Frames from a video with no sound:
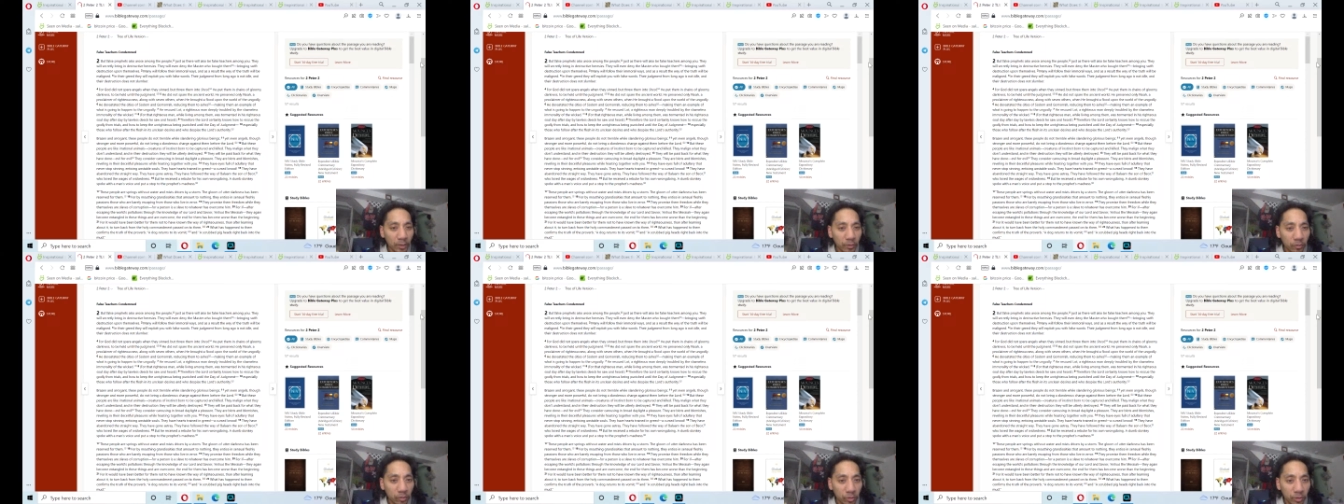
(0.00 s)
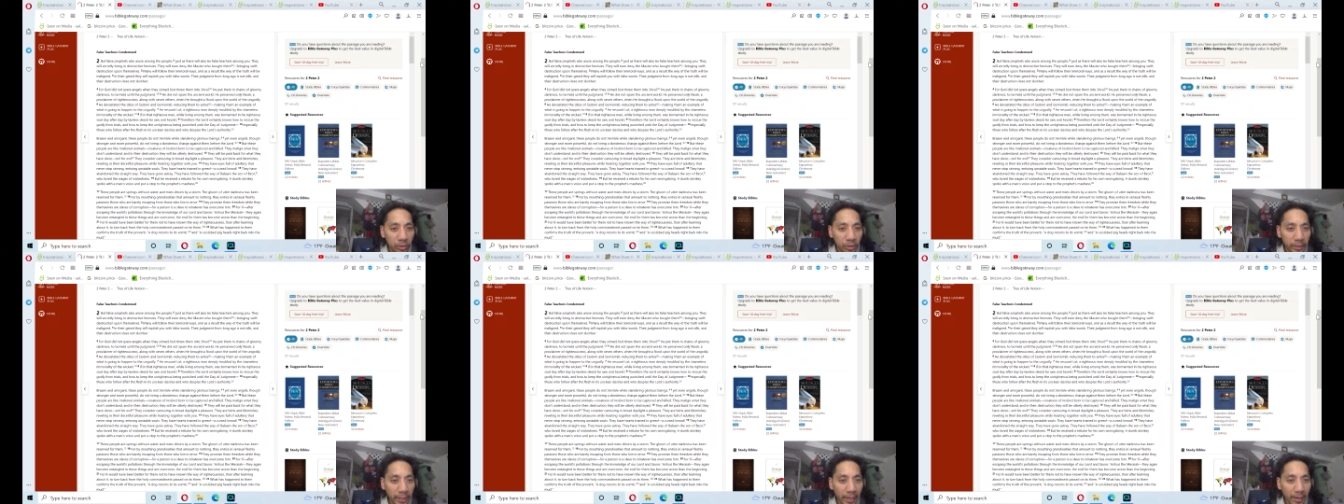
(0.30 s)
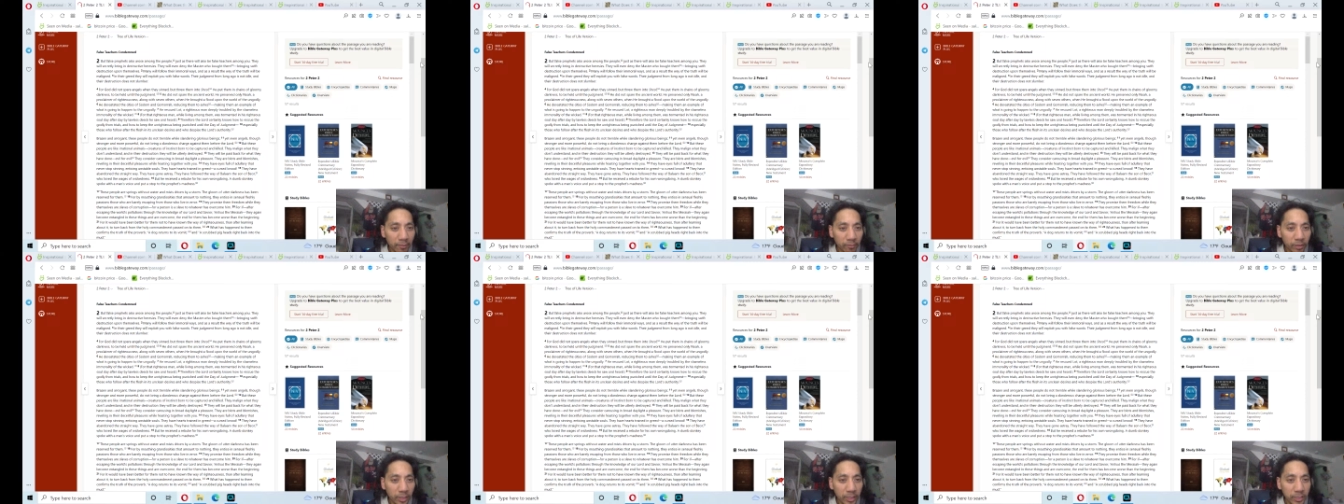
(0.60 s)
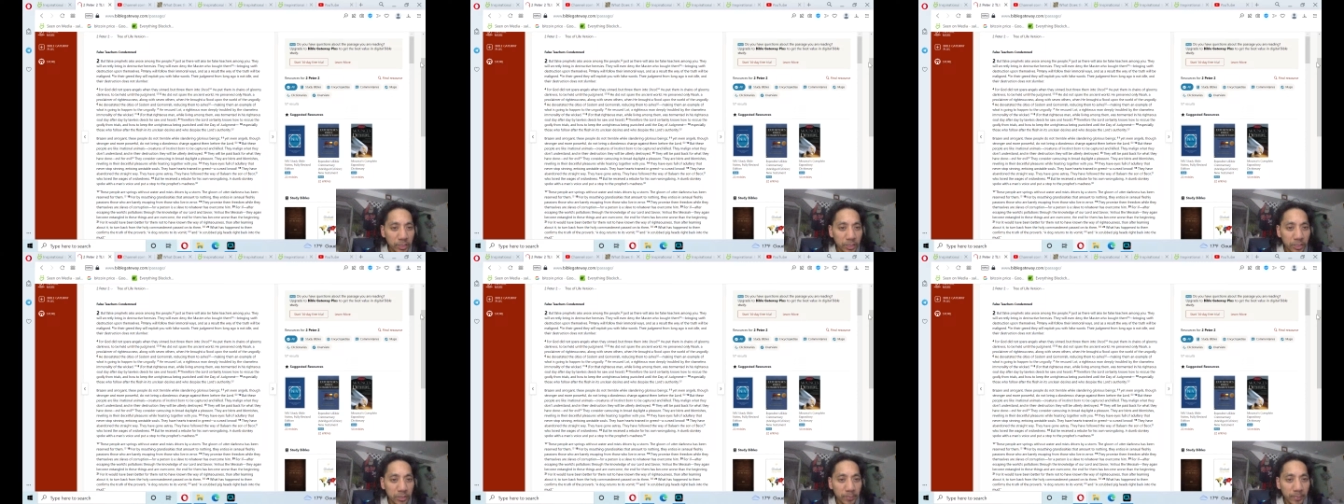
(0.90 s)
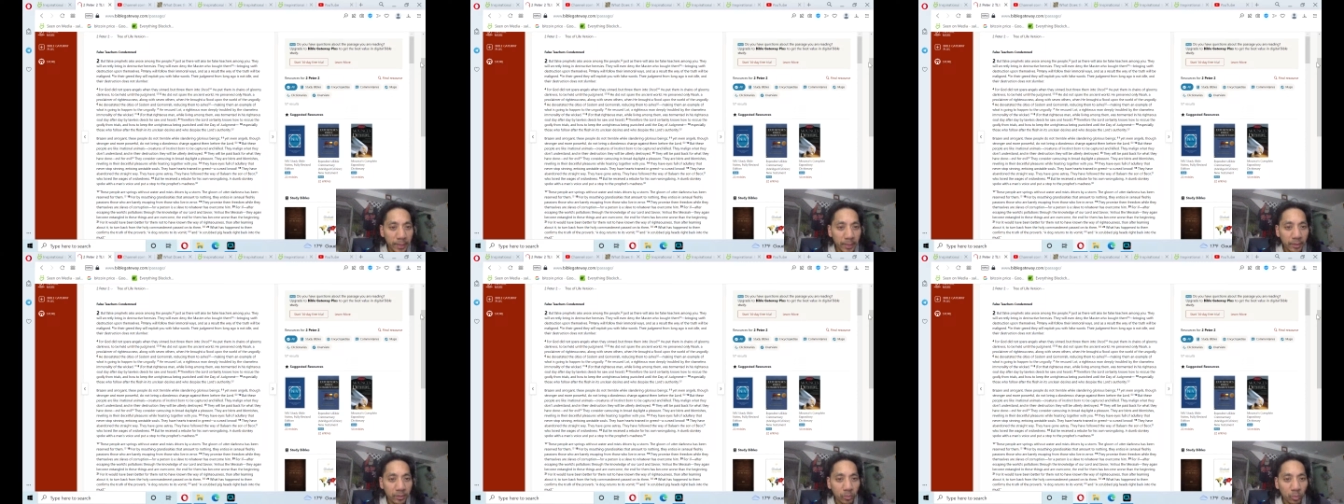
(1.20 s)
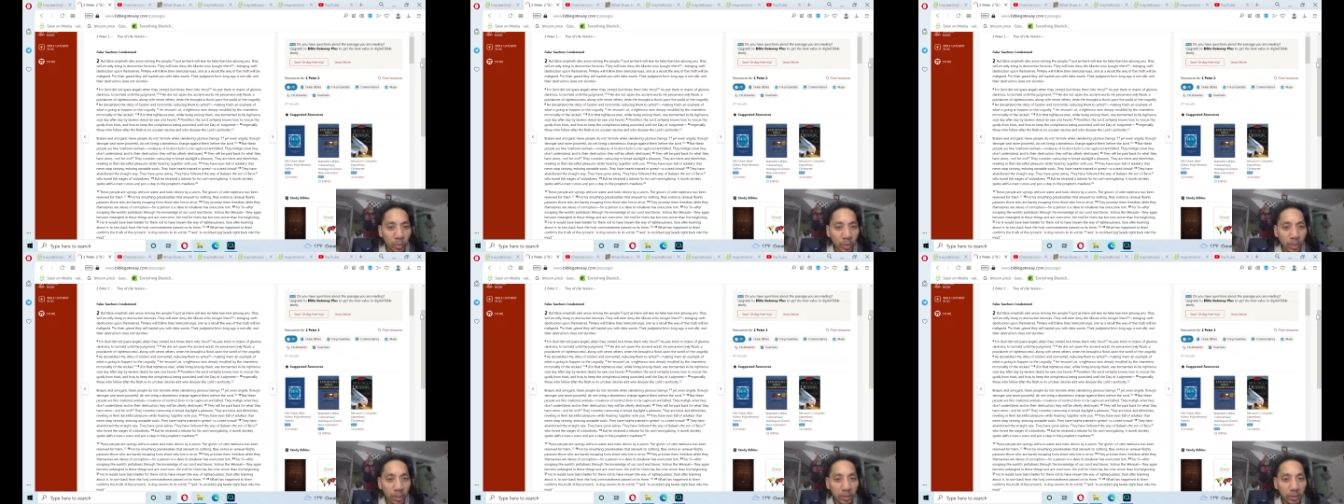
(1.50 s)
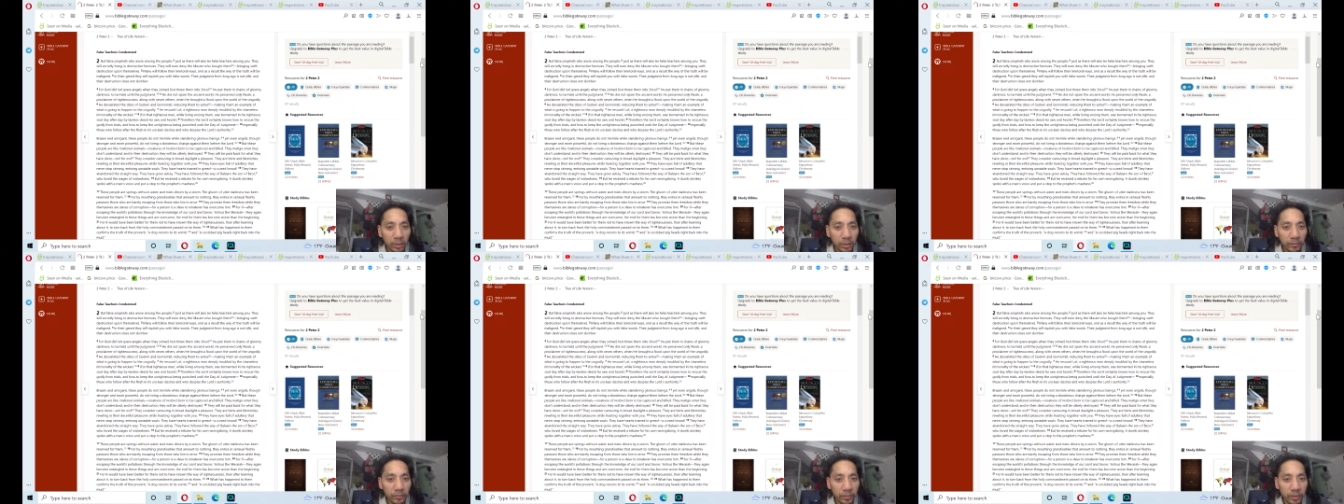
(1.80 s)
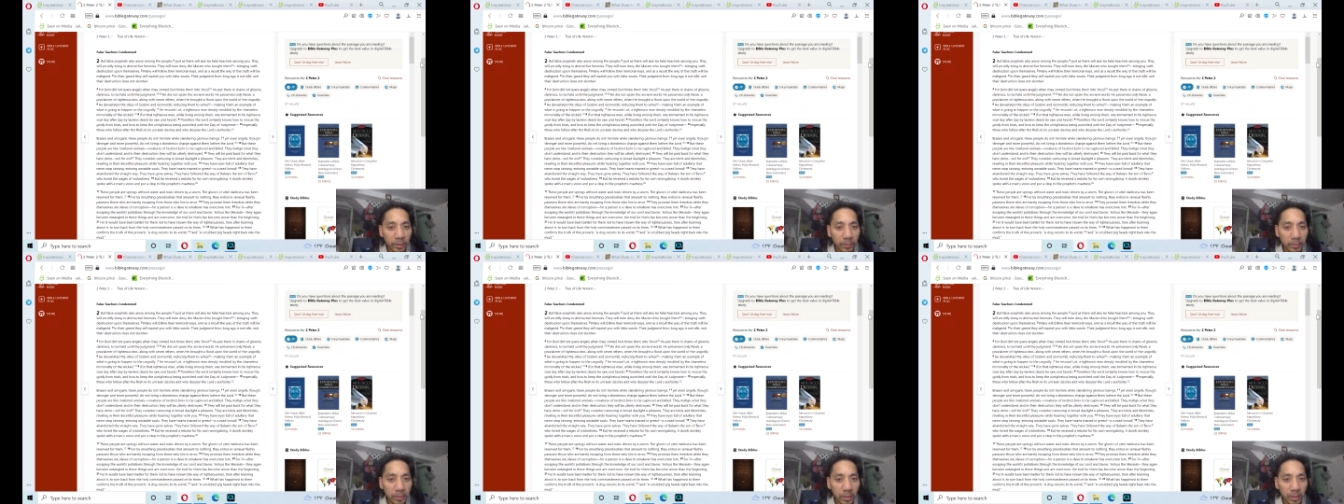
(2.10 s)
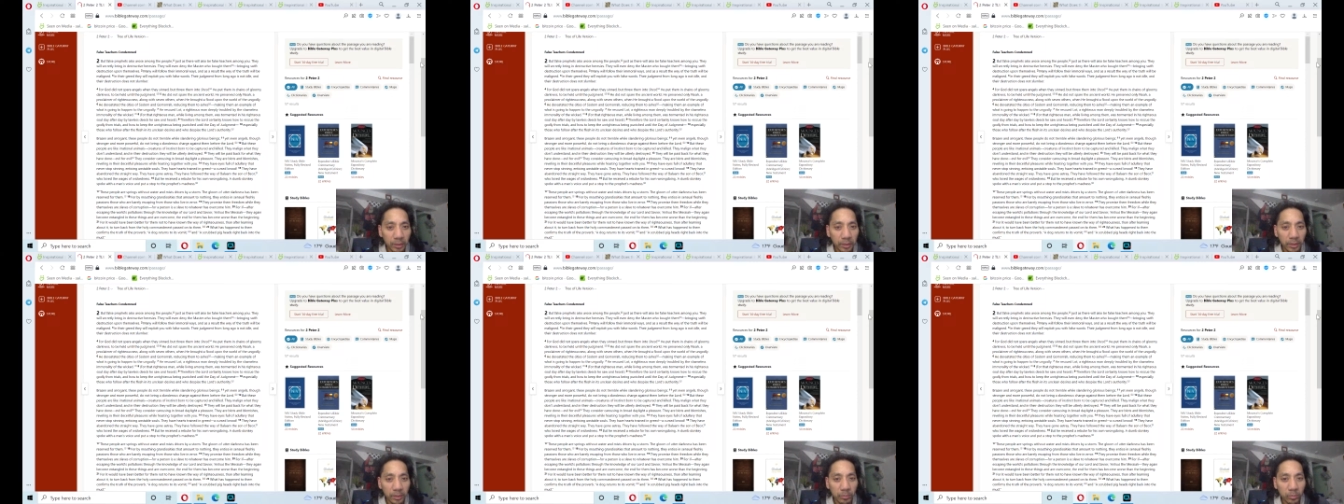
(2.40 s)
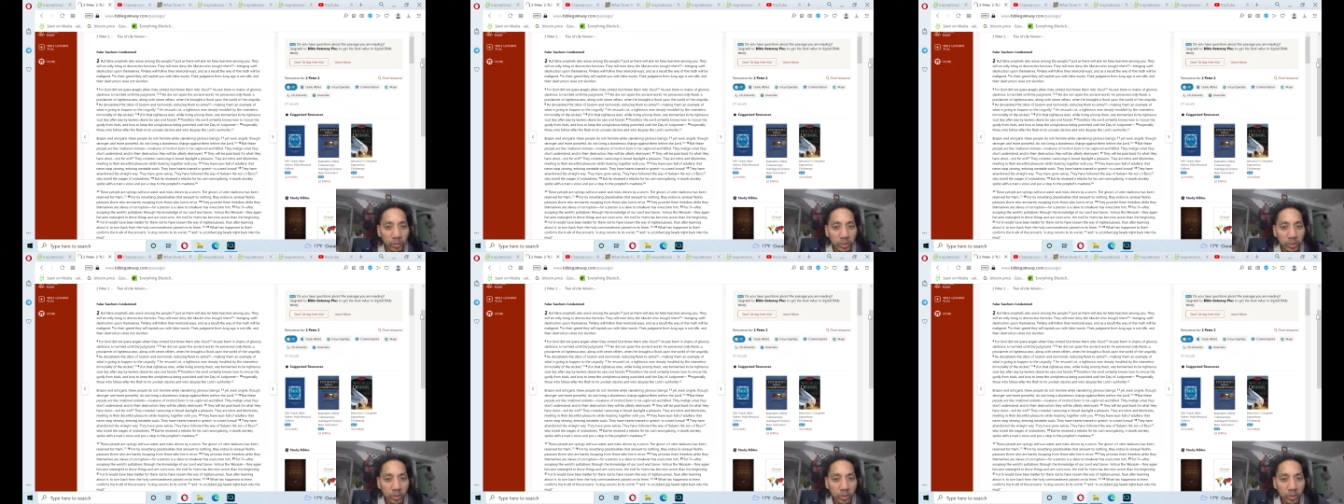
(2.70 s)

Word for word: for that righteous man, while living among them,